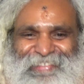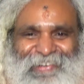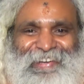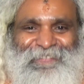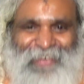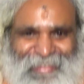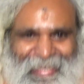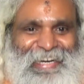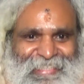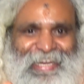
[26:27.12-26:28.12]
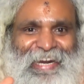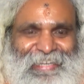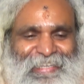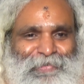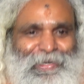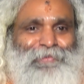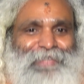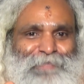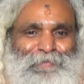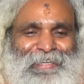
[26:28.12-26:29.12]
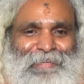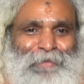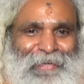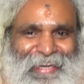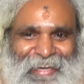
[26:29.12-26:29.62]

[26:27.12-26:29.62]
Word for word: so, for that sake, at least we have to respect him, okay?